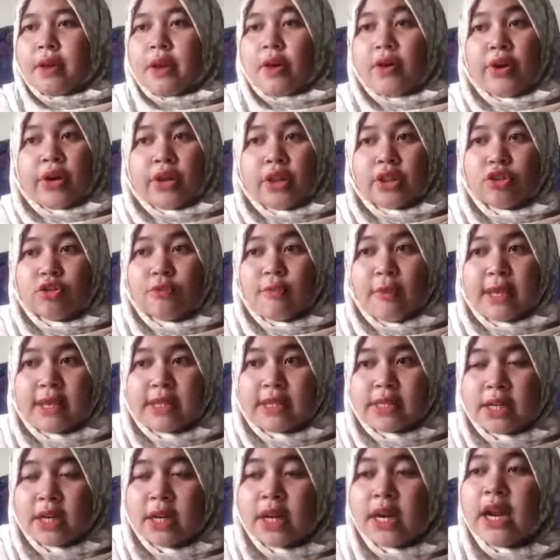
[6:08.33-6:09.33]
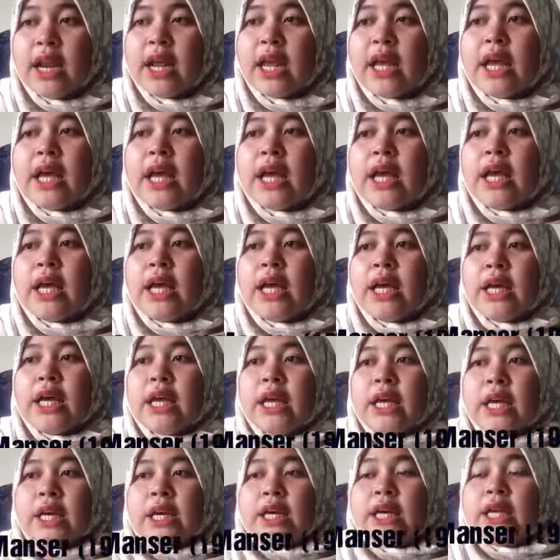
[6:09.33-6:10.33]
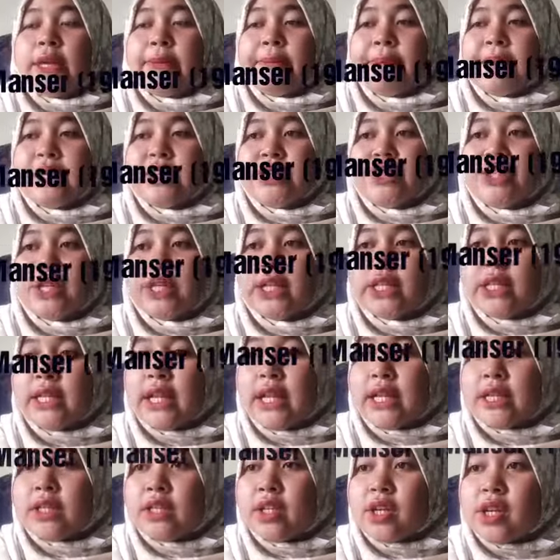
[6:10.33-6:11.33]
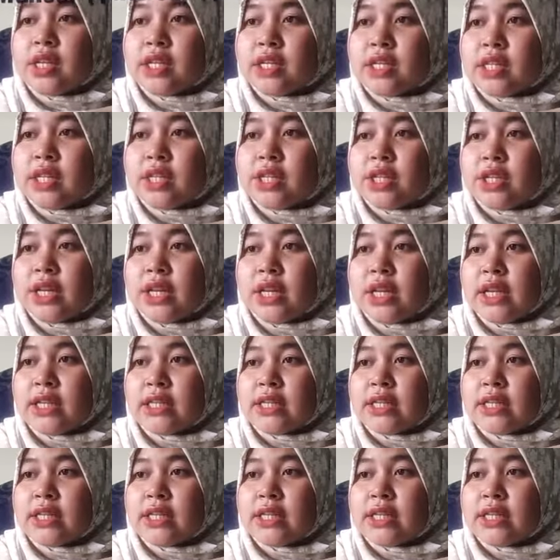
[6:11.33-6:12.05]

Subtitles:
According to Manser, he mentioned that translation